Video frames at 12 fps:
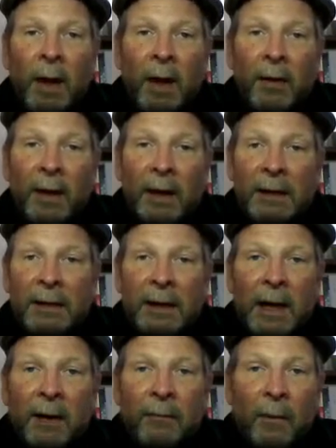then
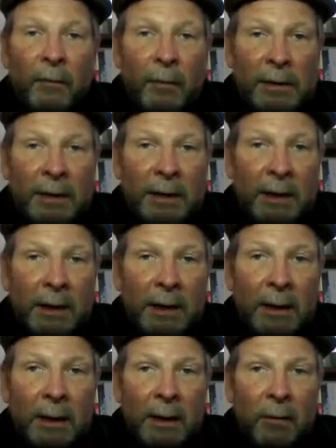DF over DE
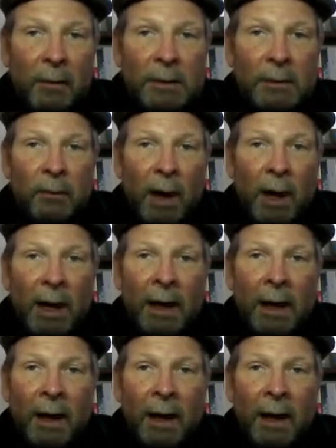equals Y,